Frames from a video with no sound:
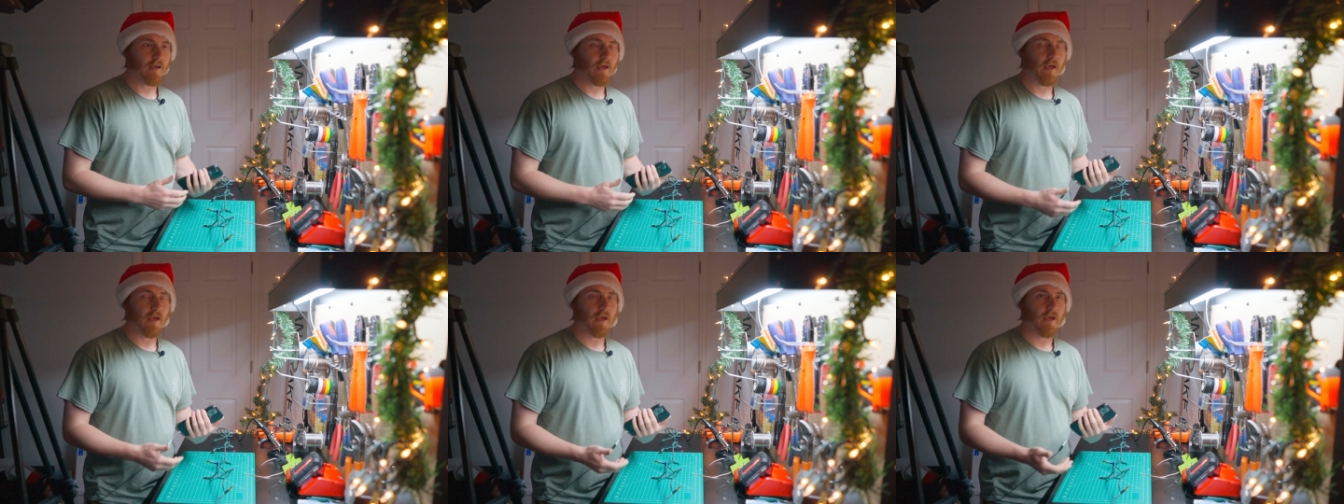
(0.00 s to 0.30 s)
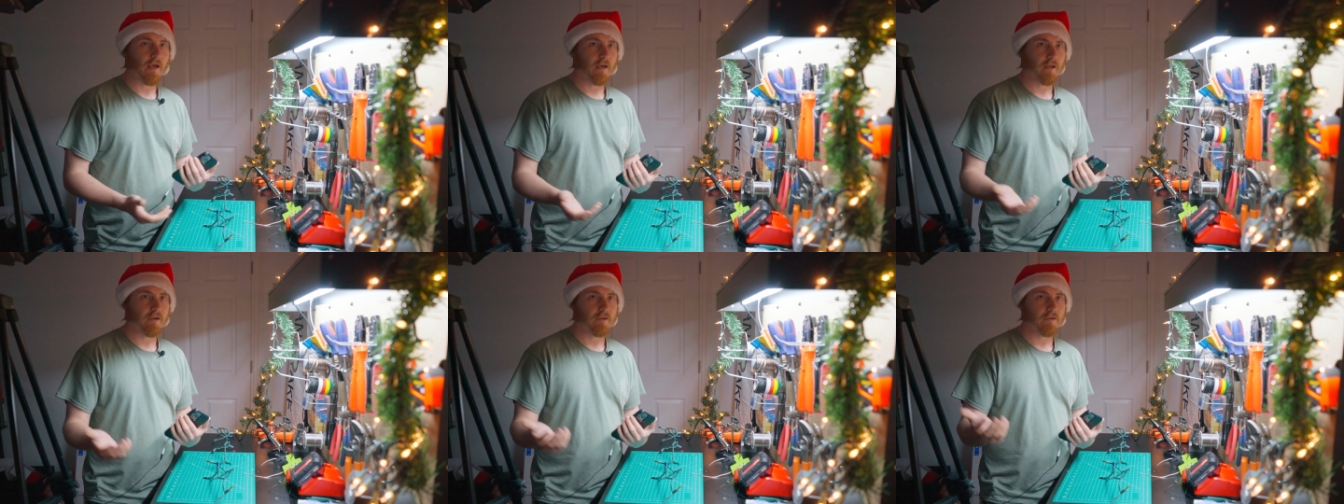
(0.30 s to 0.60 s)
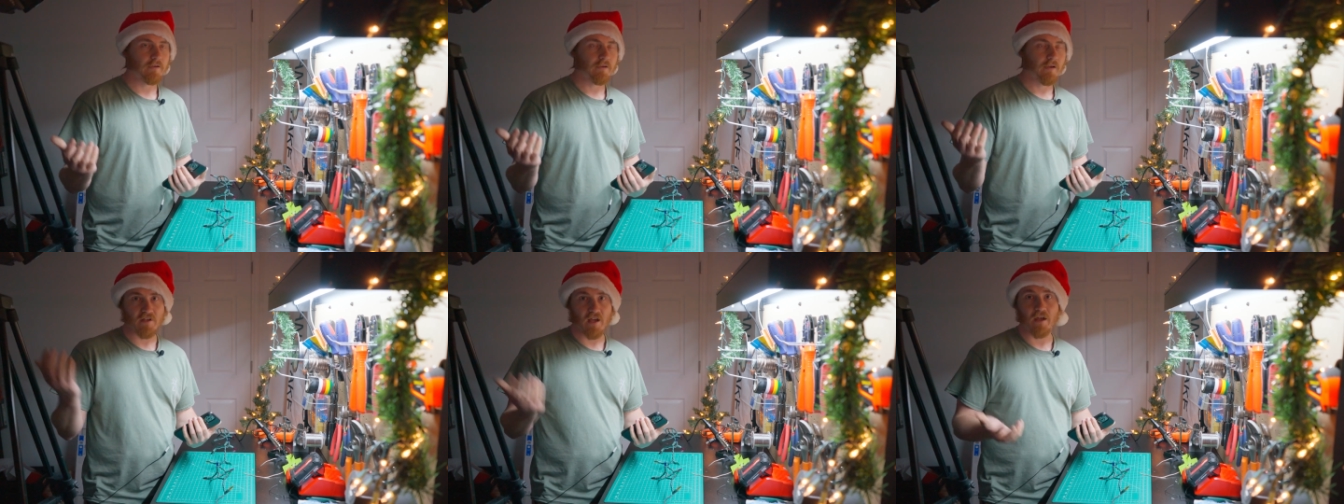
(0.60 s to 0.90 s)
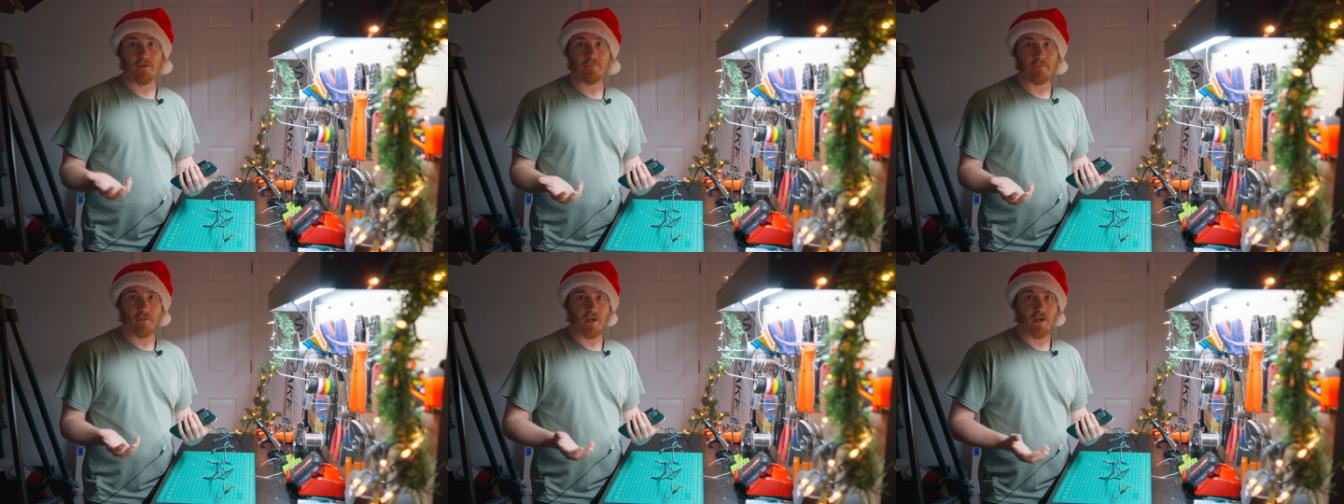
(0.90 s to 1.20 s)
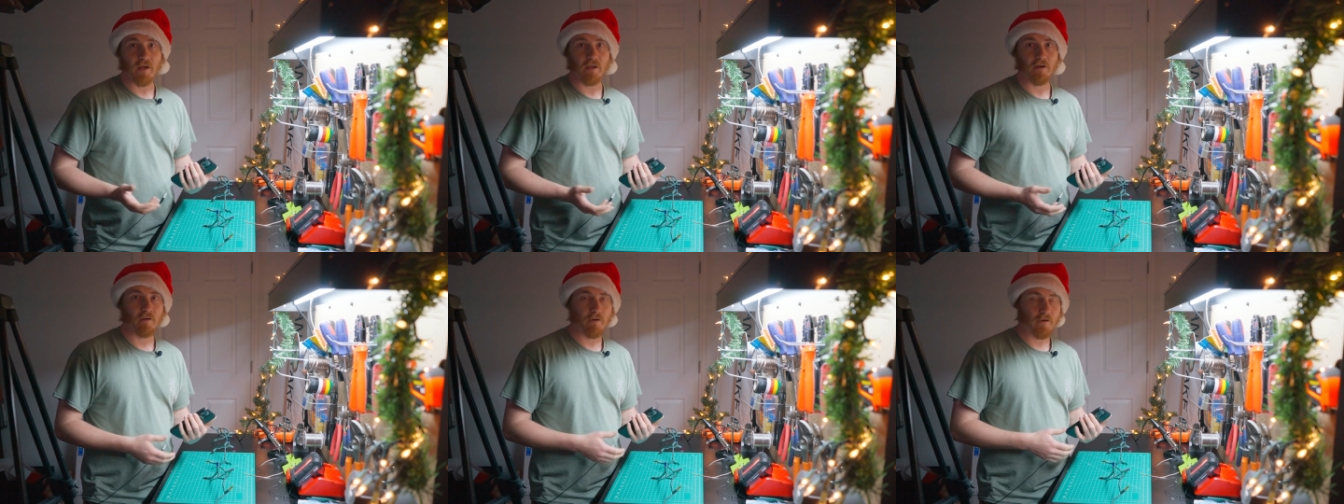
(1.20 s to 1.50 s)
and
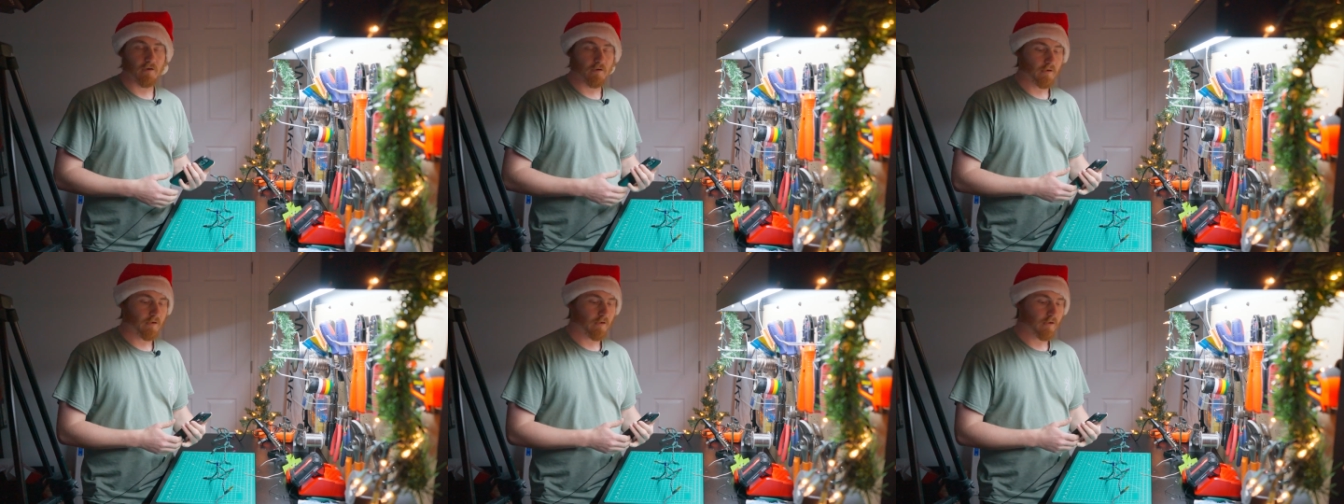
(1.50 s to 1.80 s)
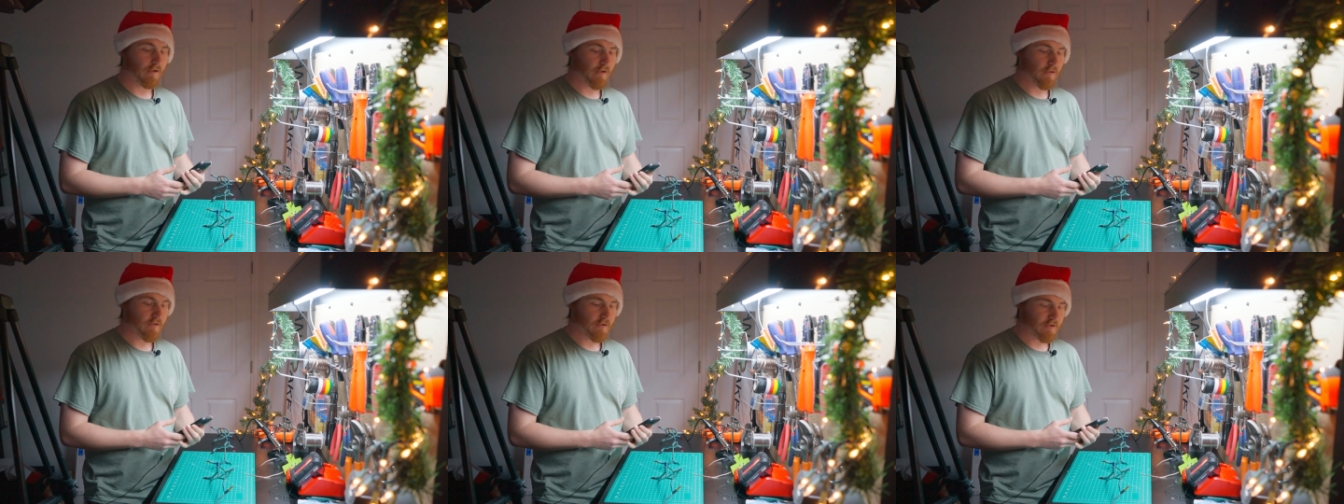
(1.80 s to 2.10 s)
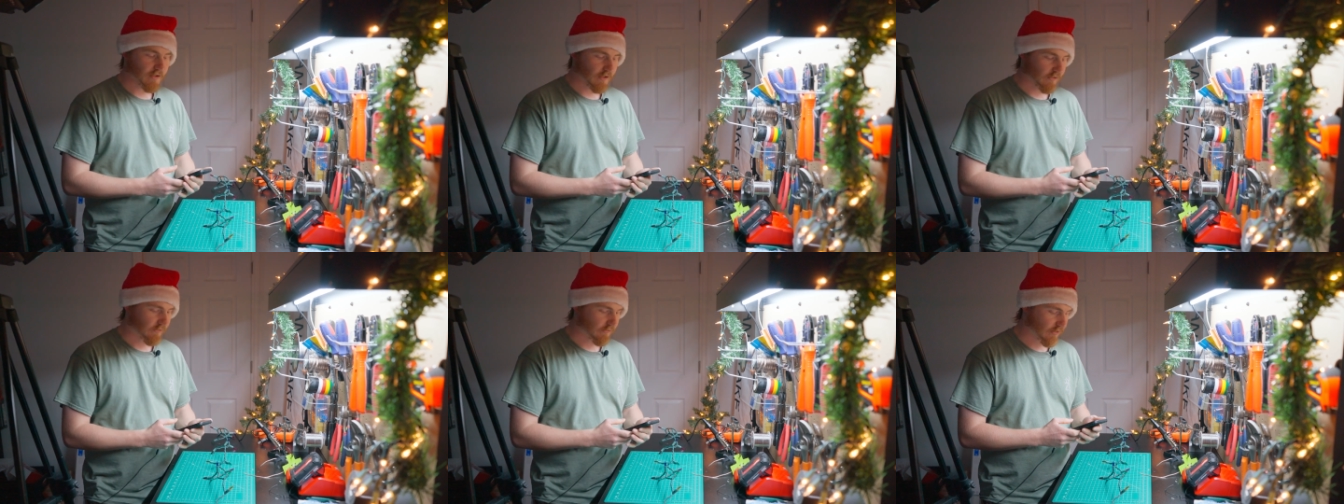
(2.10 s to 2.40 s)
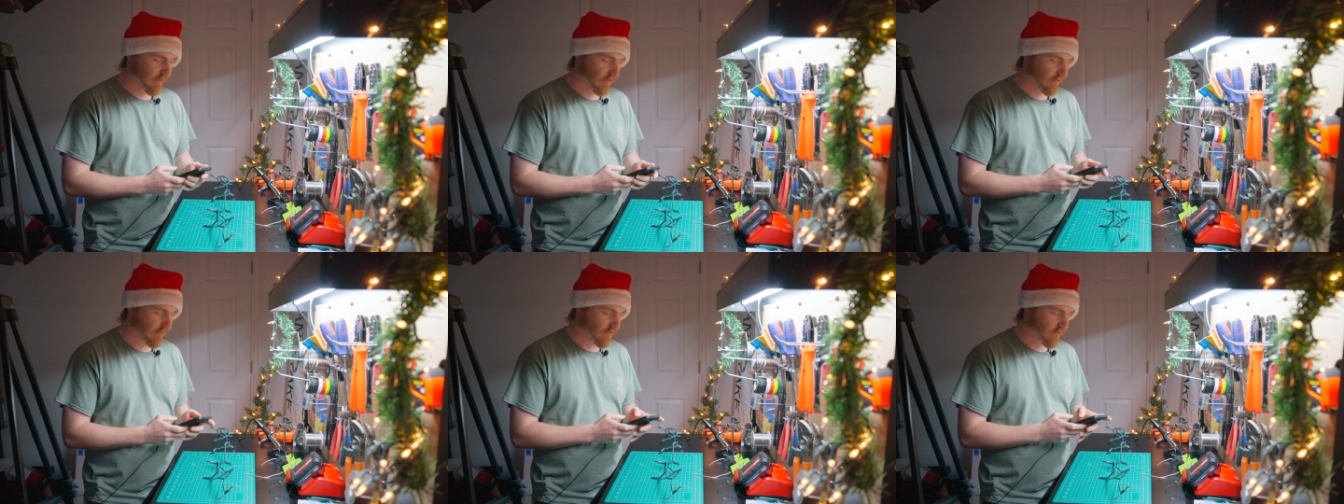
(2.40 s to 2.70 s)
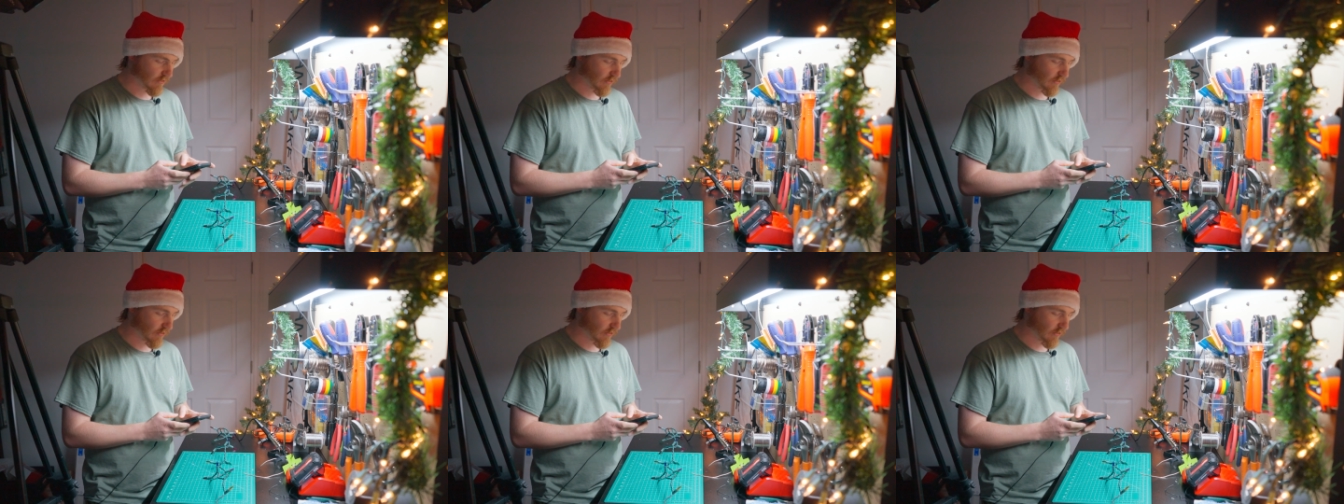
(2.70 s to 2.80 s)
sideband on this antenna.